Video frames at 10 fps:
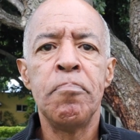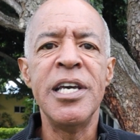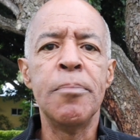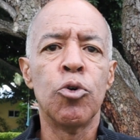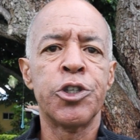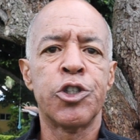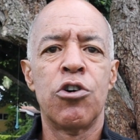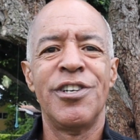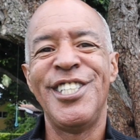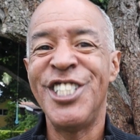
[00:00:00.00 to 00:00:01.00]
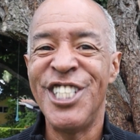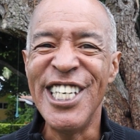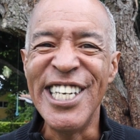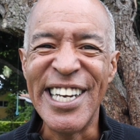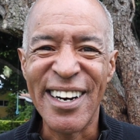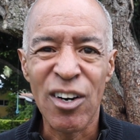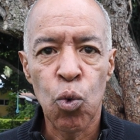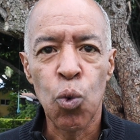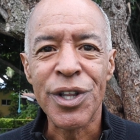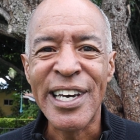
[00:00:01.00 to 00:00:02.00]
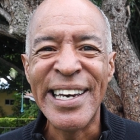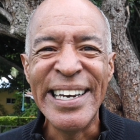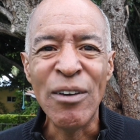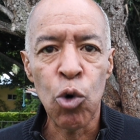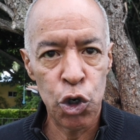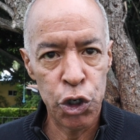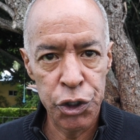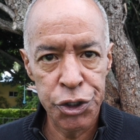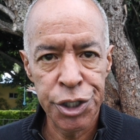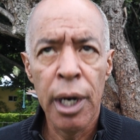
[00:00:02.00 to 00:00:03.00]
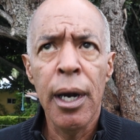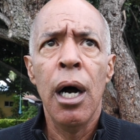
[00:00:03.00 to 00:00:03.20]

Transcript: People started cheating with keywords.